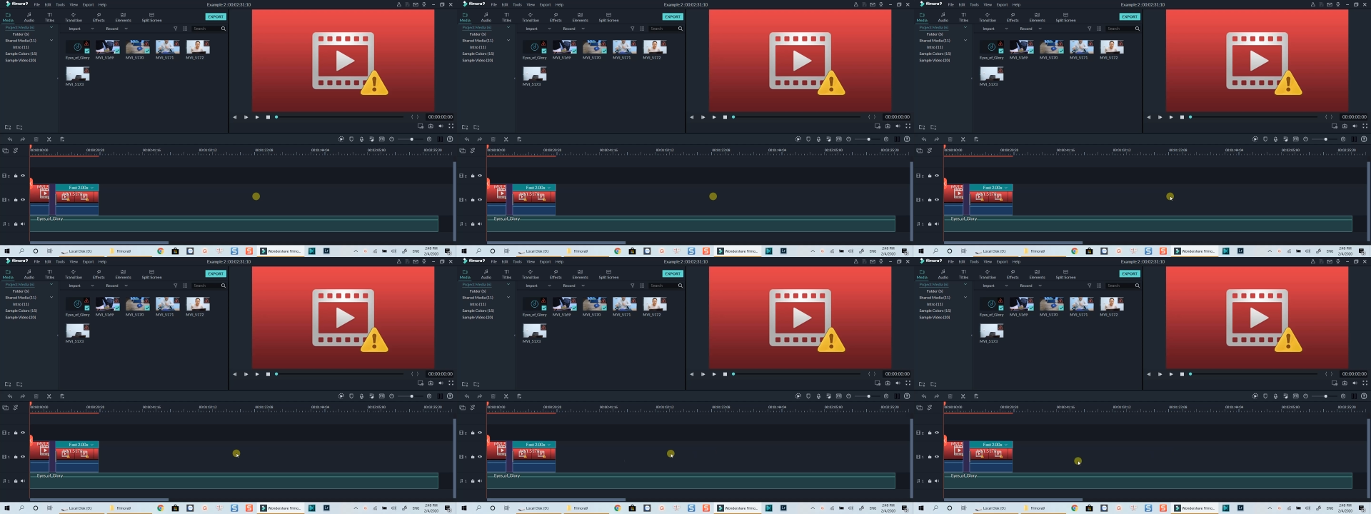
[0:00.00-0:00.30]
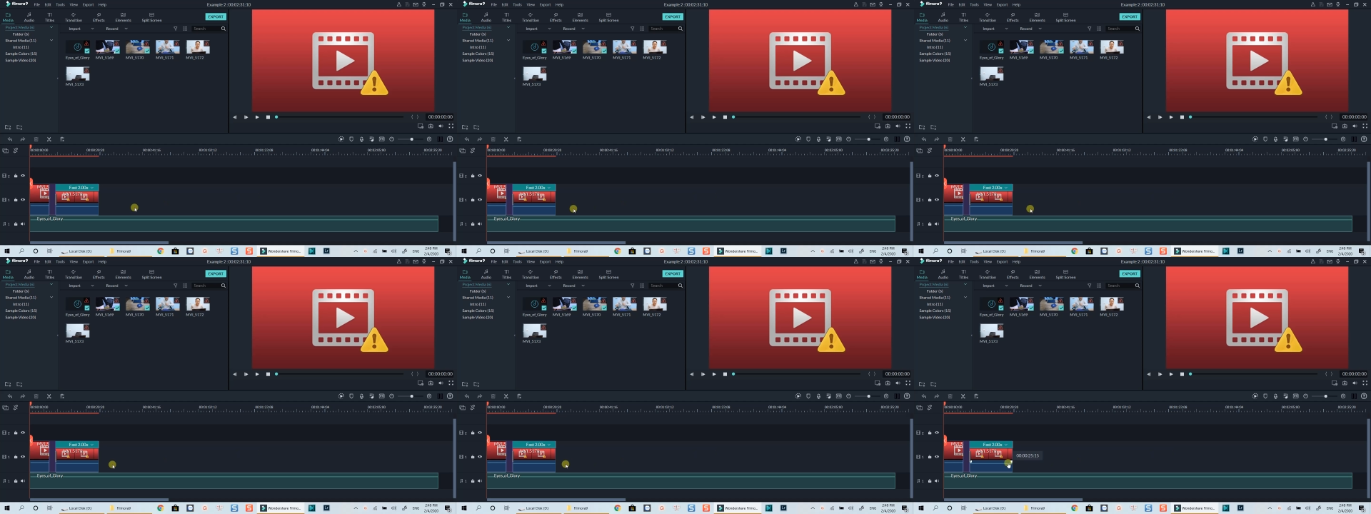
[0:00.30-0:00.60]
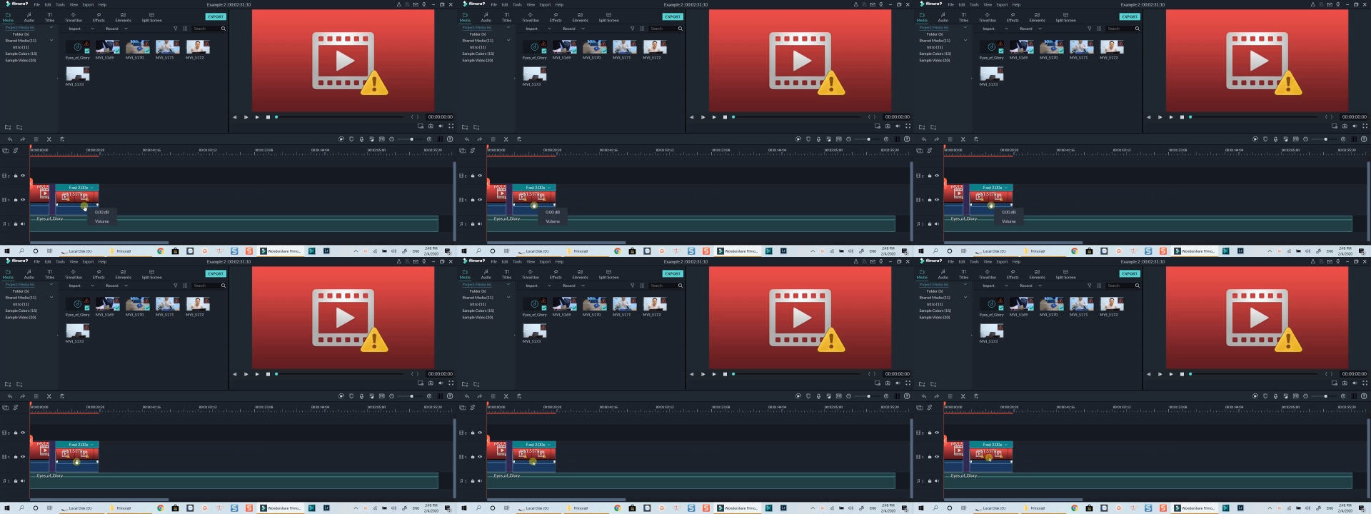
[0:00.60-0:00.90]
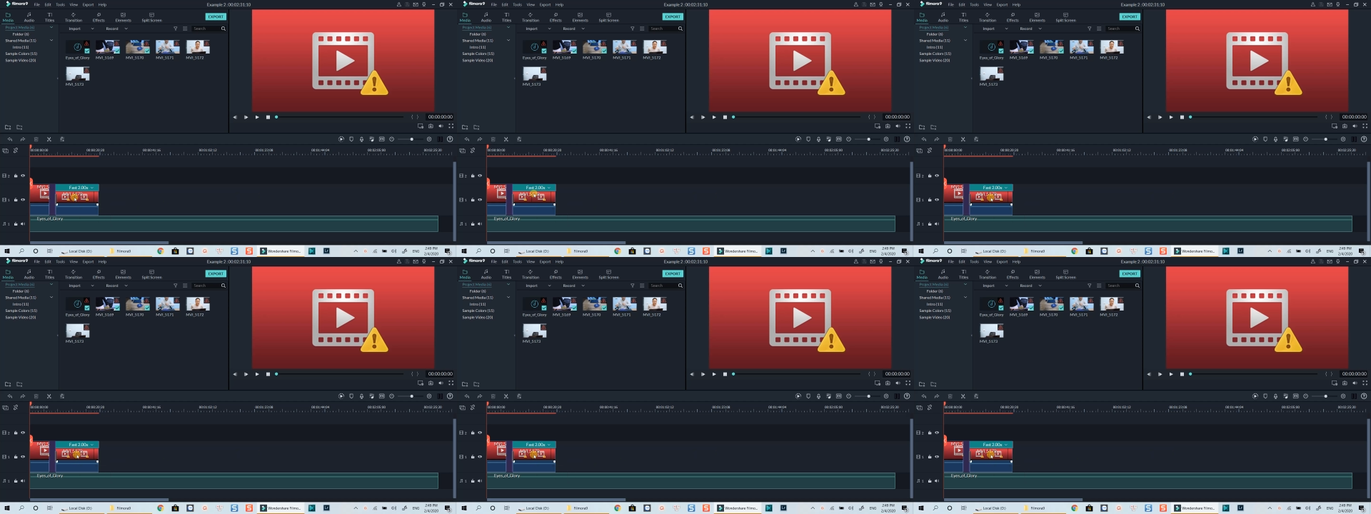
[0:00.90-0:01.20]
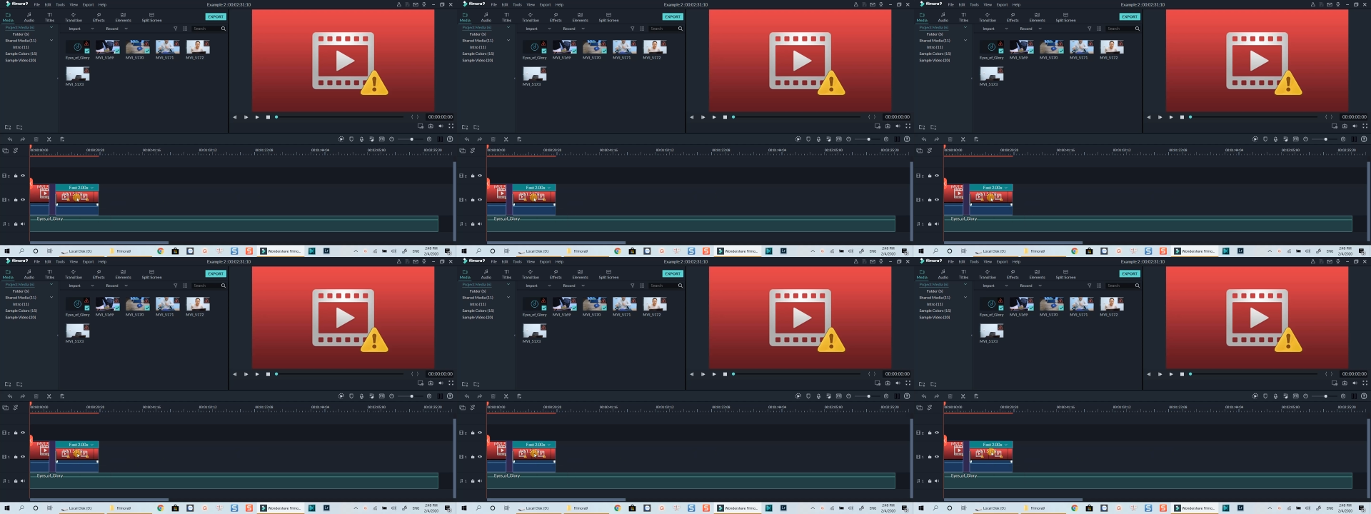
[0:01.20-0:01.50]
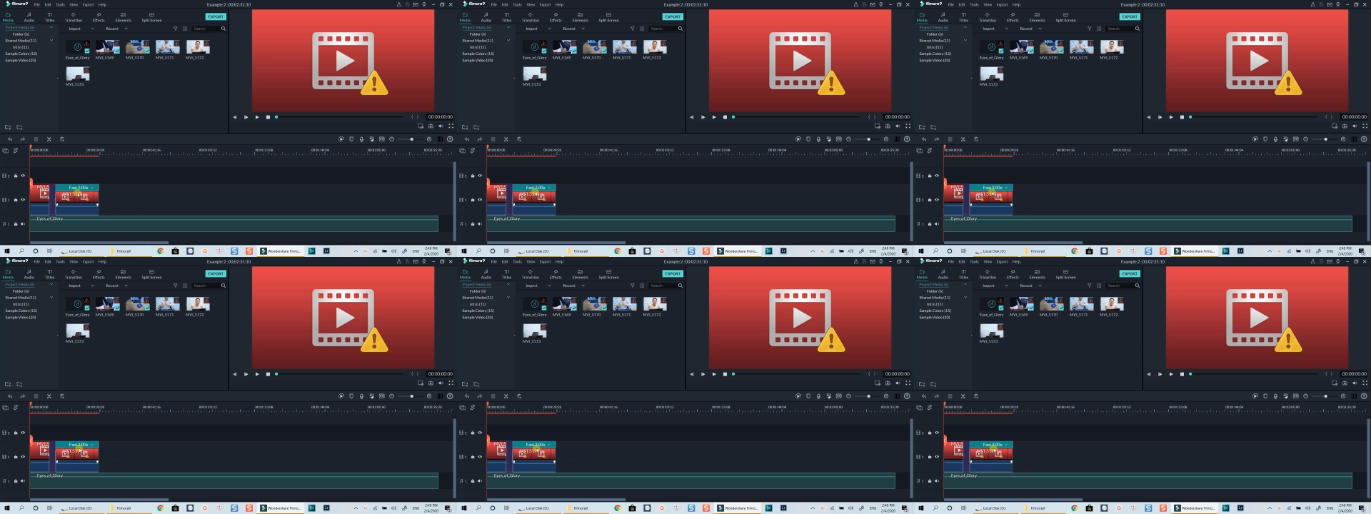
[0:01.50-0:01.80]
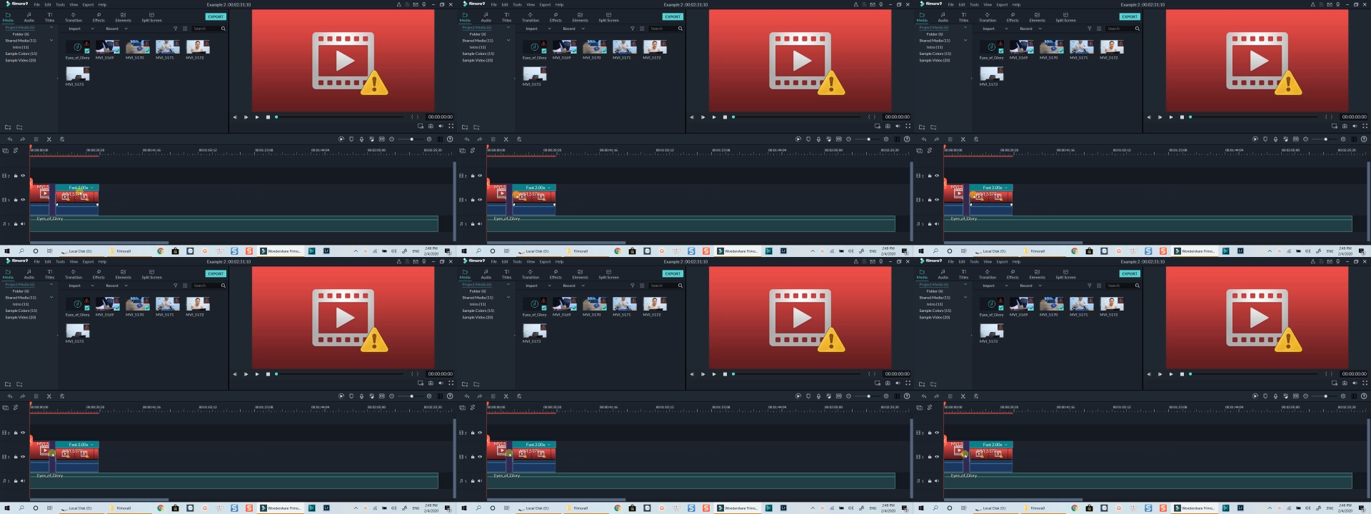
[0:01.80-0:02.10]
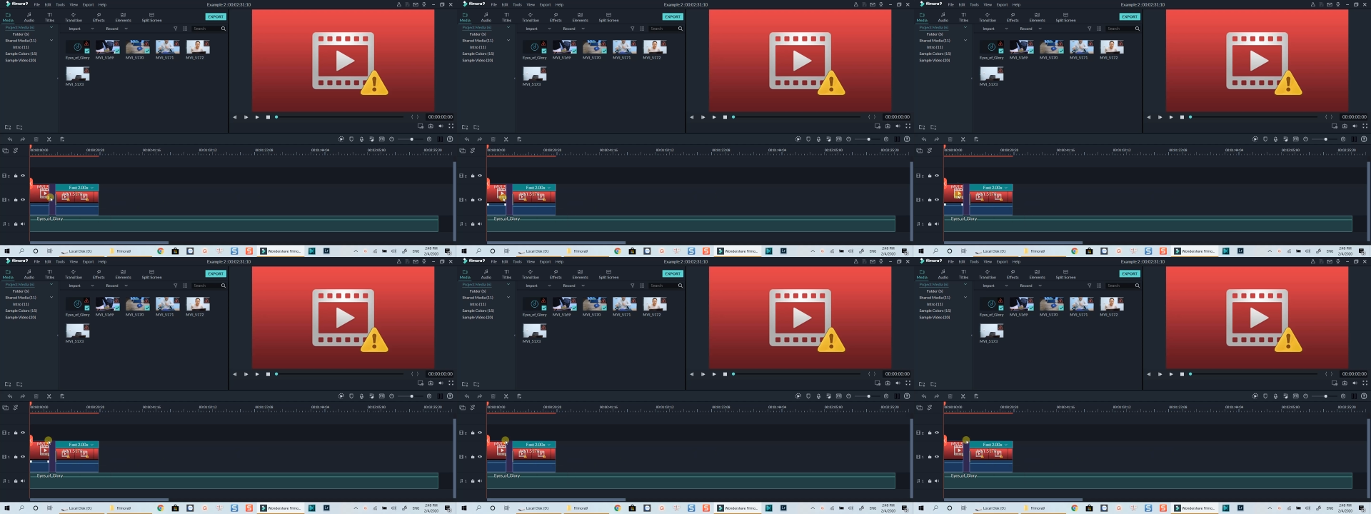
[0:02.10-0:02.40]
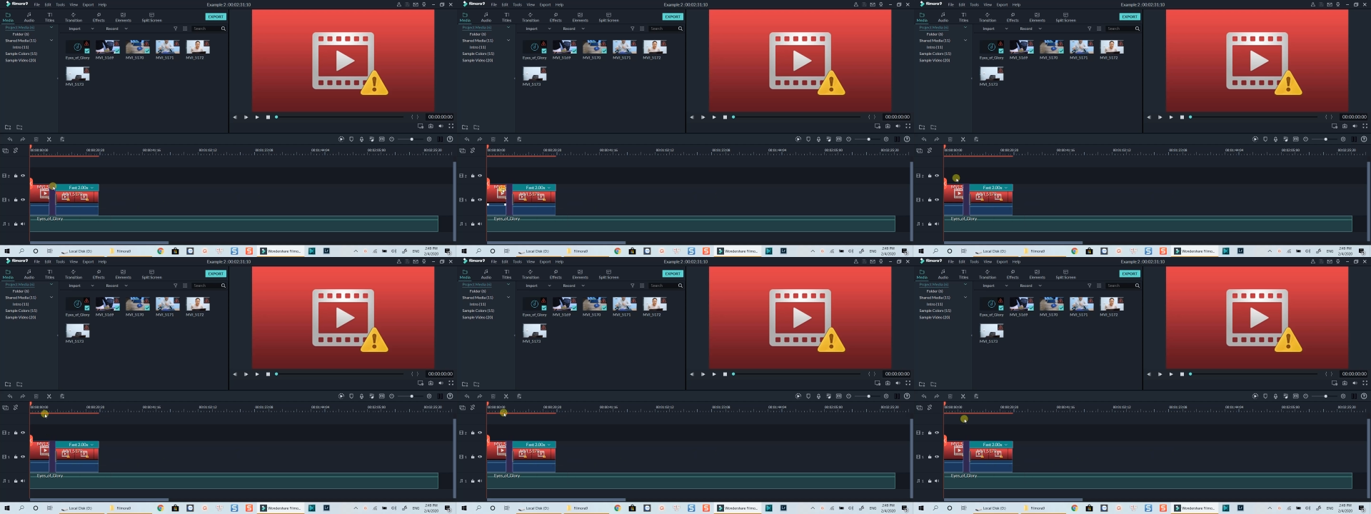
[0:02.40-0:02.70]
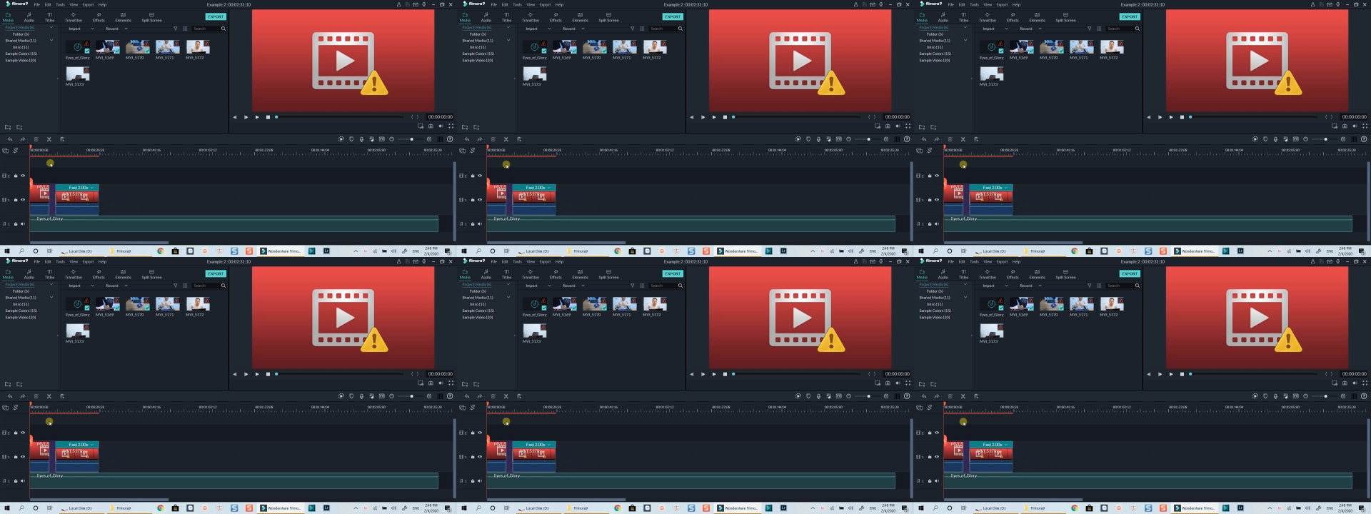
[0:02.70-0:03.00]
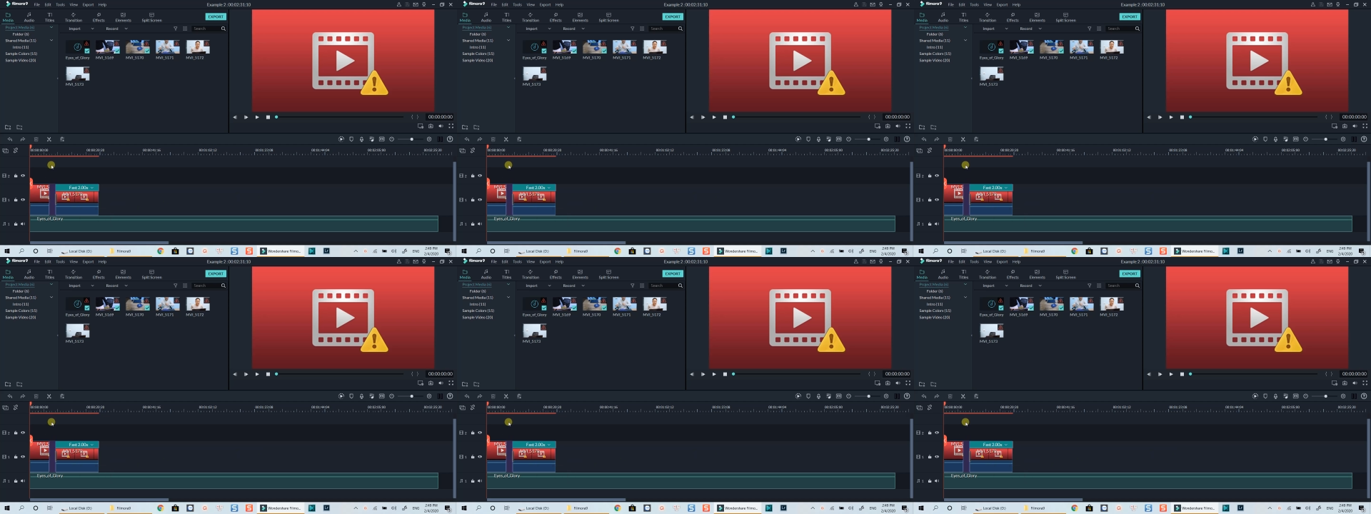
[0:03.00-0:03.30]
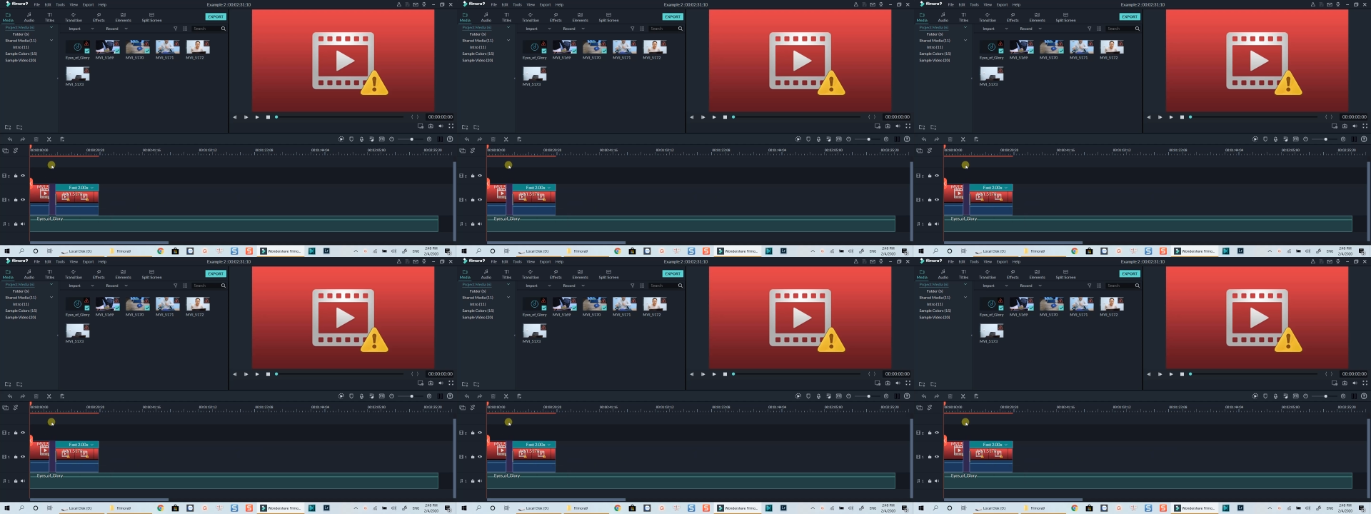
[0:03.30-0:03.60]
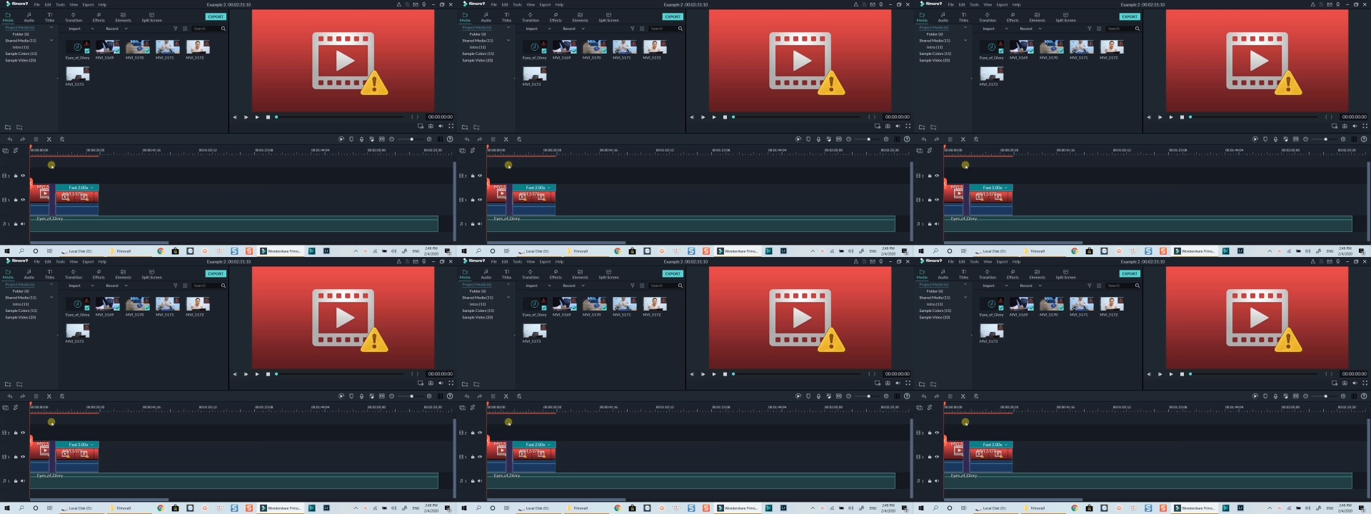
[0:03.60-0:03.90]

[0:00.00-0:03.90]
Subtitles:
(no speaker visible)